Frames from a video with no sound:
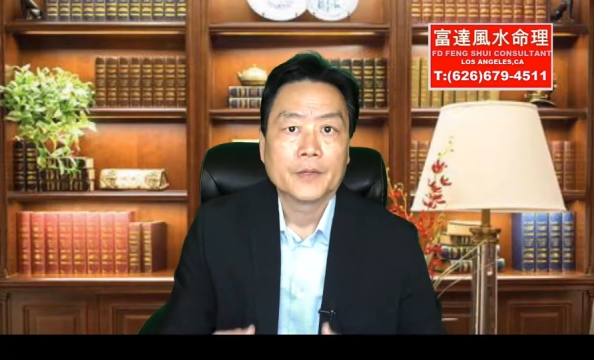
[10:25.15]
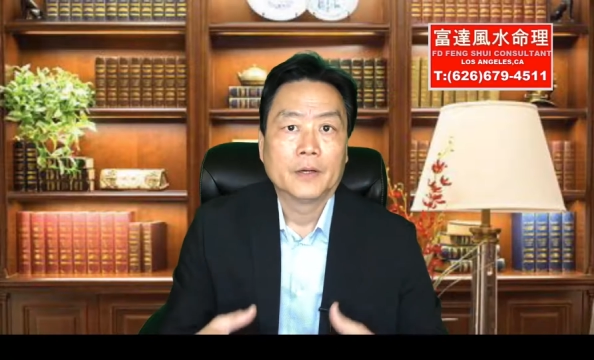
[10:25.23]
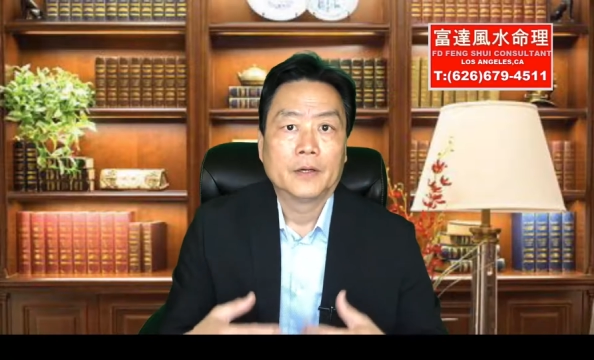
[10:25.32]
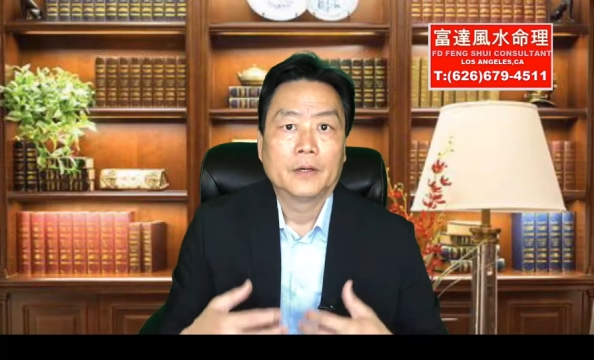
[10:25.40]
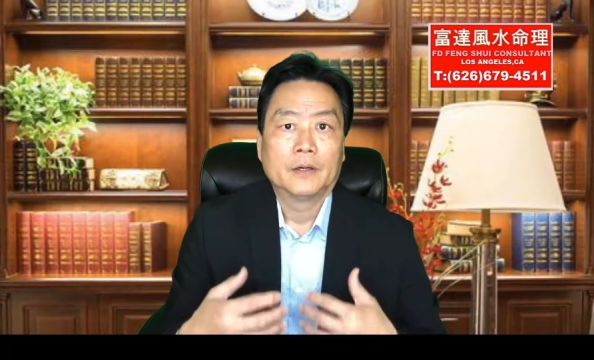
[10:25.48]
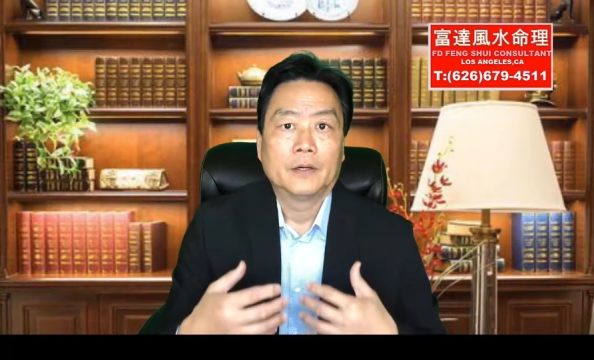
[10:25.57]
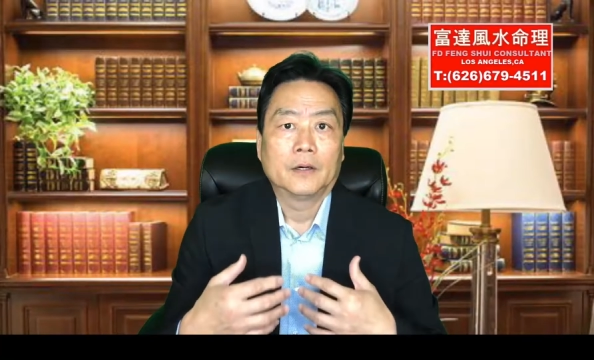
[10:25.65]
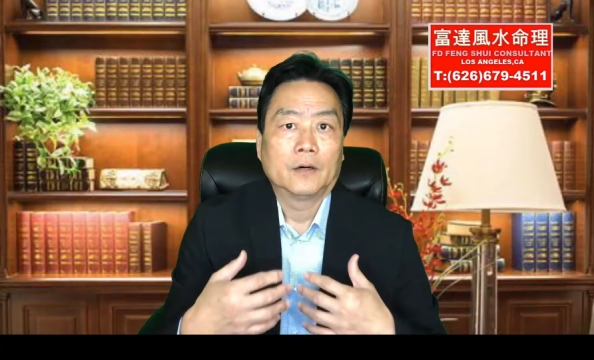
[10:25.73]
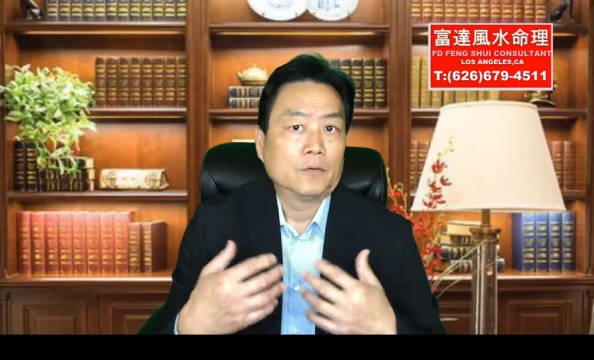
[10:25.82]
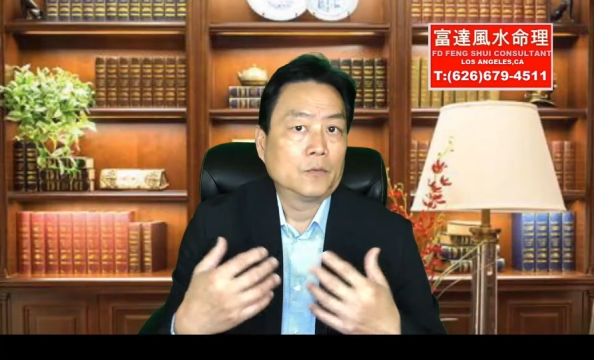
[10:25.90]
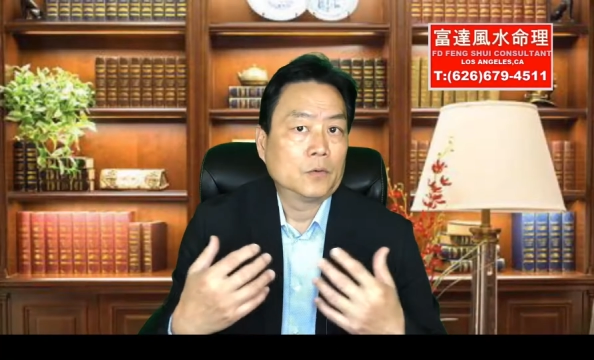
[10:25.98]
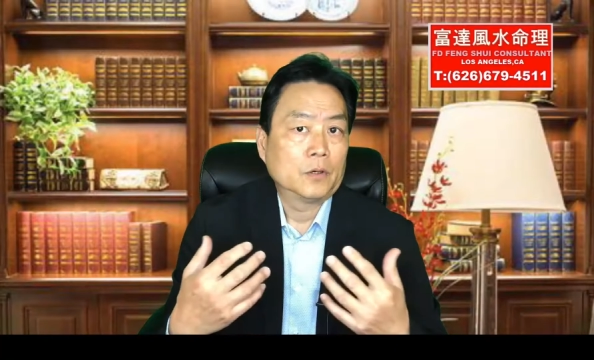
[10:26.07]

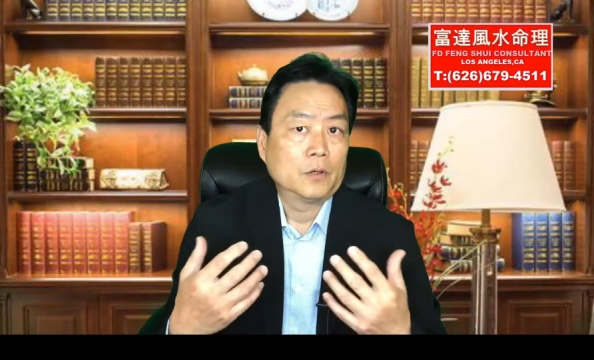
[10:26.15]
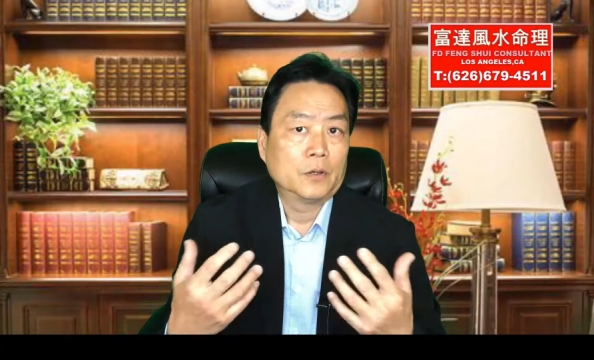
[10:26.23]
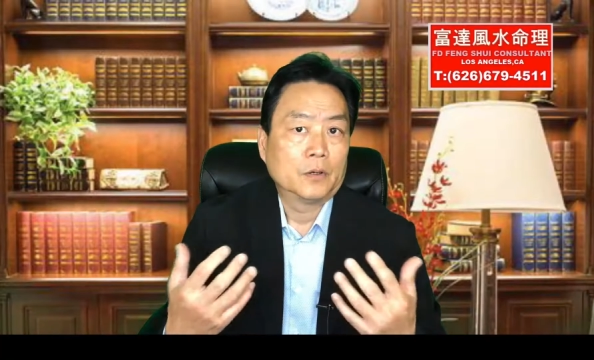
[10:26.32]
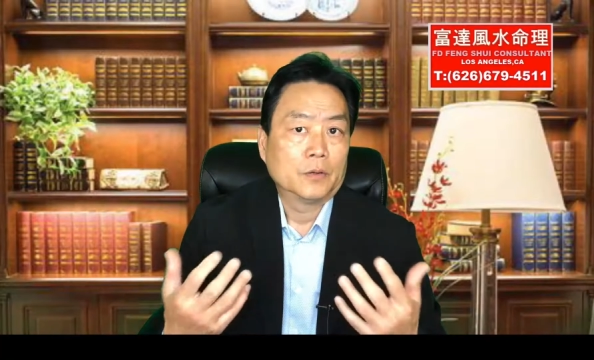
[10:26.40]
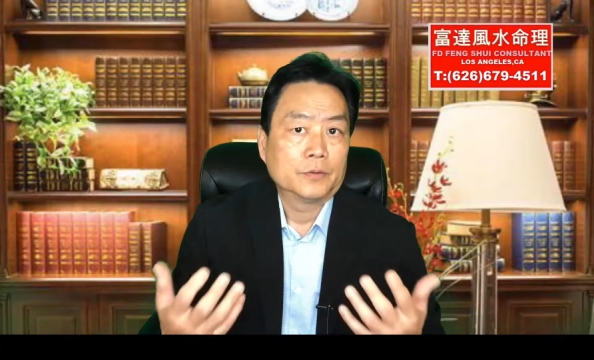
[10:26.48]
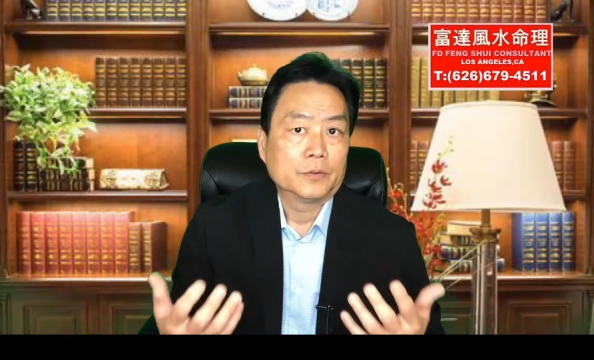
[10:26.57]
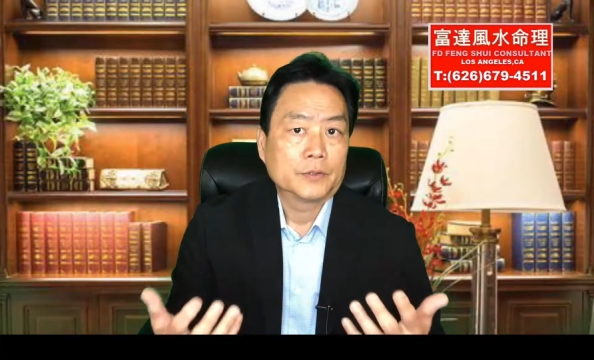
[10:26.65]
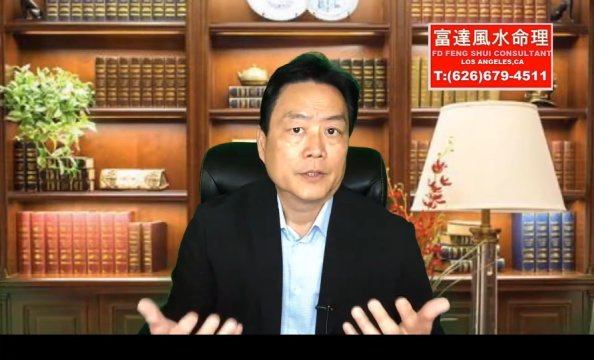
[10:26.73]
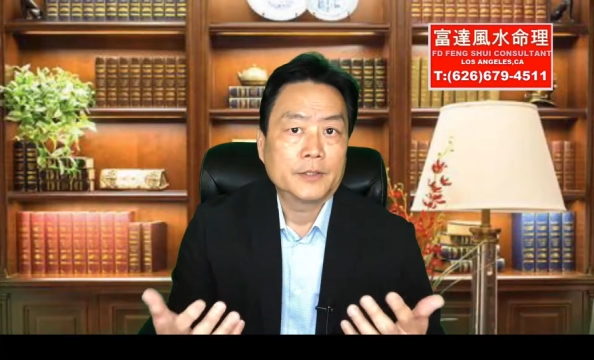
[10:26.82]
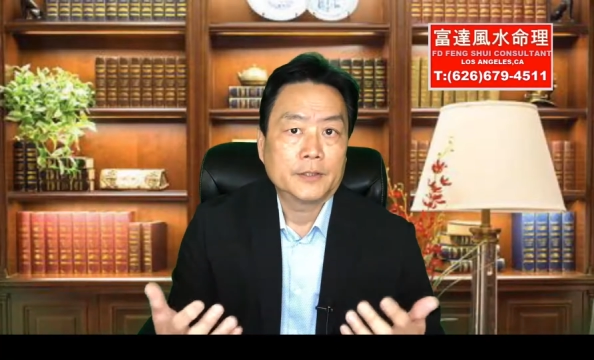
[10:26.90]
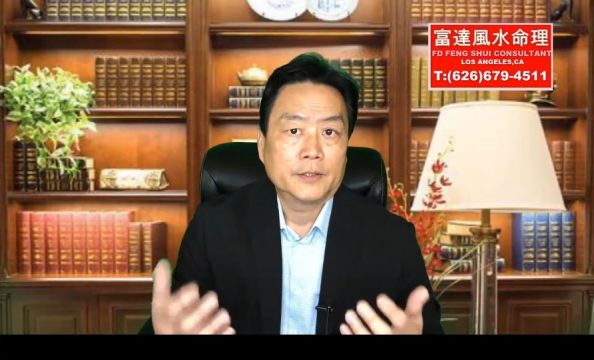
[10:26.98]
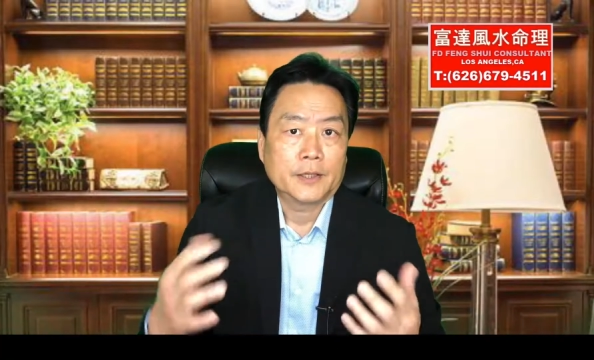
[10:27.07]
or
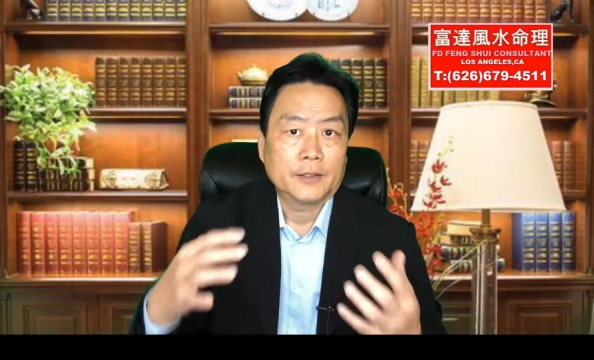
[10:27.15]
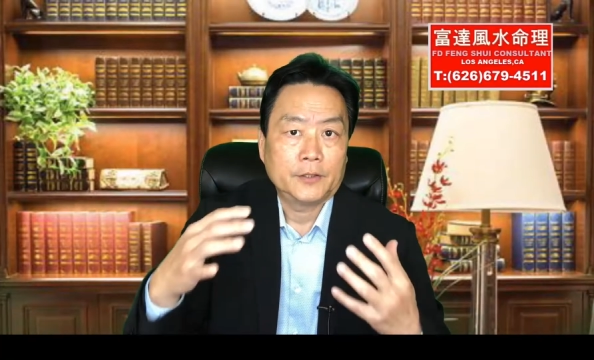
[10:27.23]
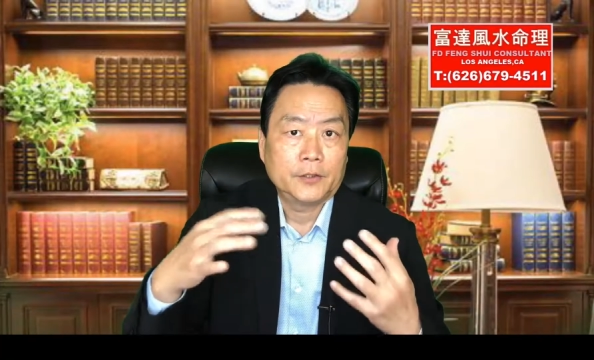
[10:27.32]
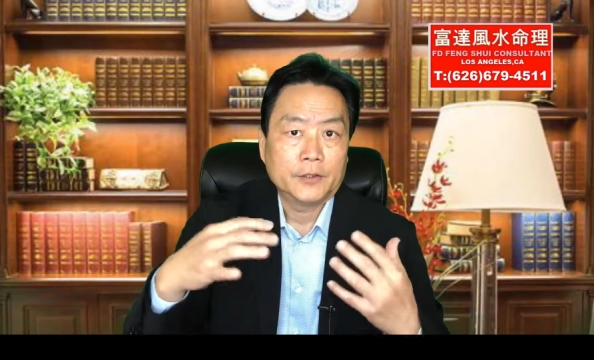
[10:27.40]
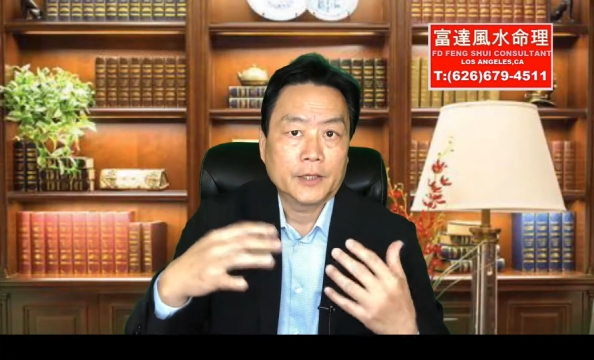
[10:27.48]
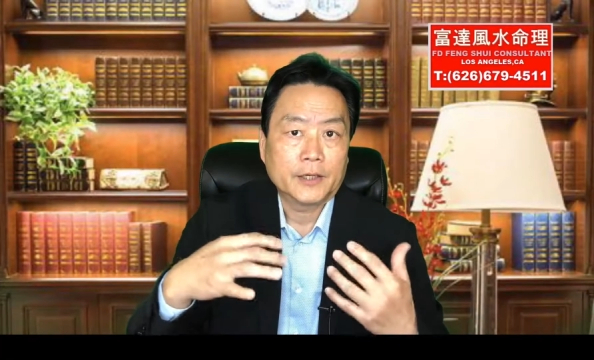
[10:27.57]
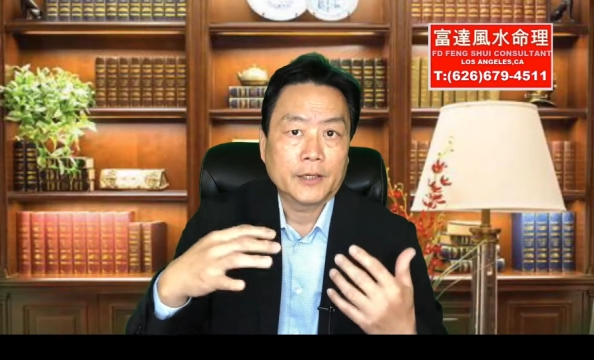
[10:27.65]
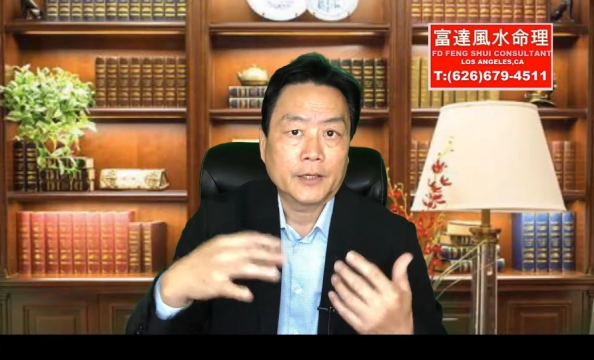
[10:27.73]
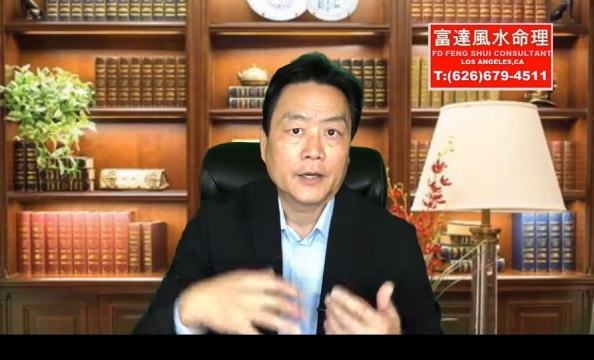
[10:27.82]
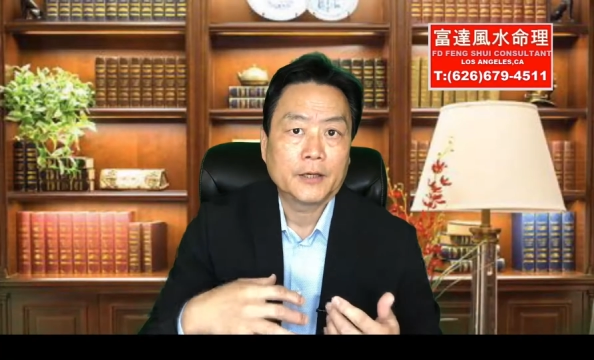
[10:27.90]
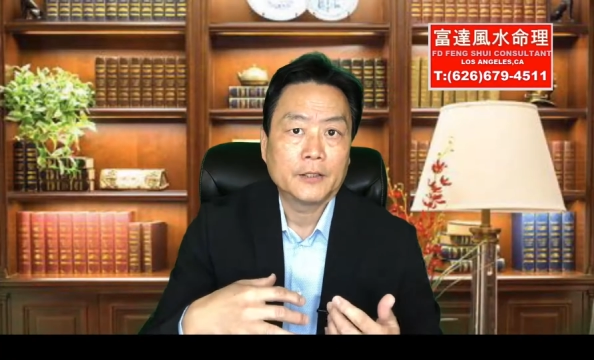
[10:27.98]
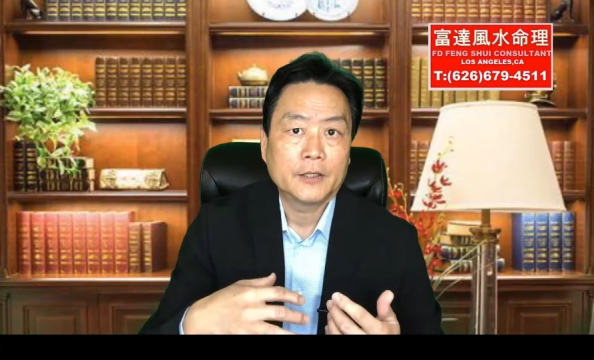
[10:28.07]
something that they can
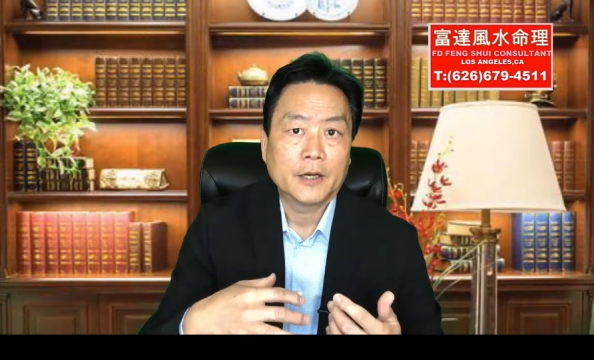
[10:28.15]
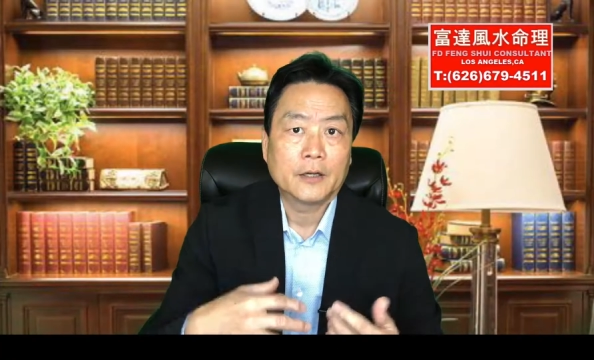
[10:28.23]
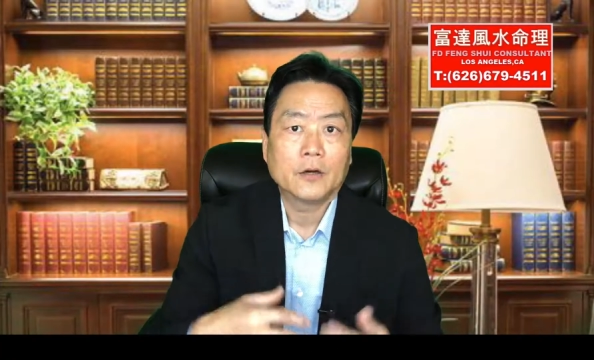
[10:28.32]
calm it down,